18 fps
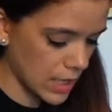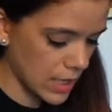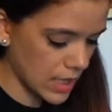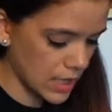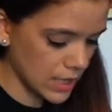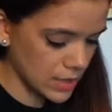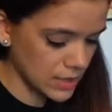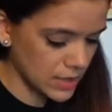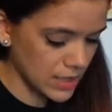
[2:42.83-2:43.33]

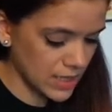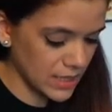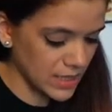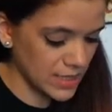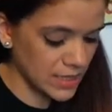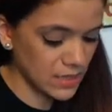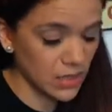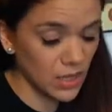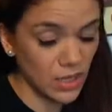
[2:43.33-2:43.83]
And
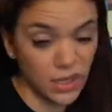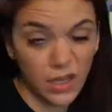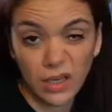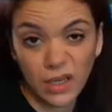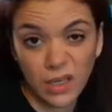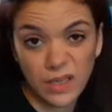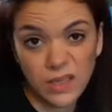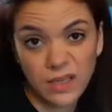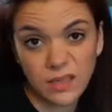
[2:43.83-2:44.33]
it's
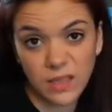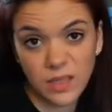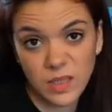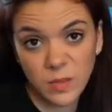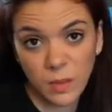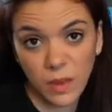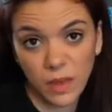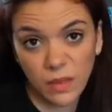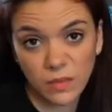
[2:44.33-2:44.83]
colourless
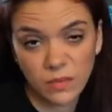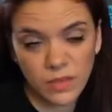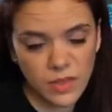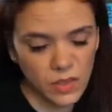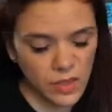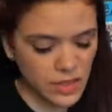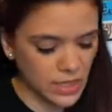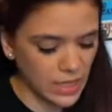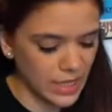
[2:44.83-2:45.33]
as well,
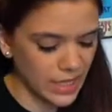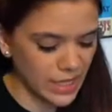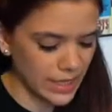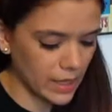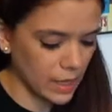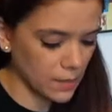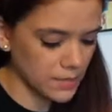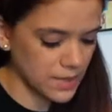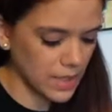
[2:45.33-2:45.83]
so
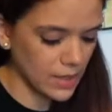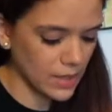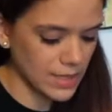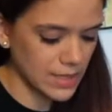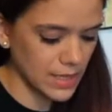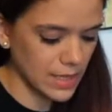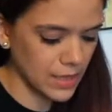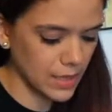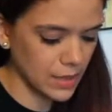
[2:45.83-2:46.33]
it comes out
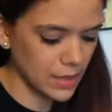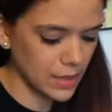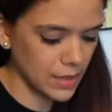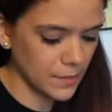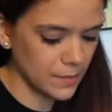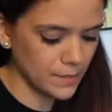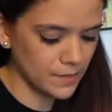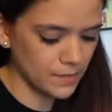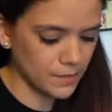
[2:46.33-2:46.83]
as like
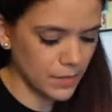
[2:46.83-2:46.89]
a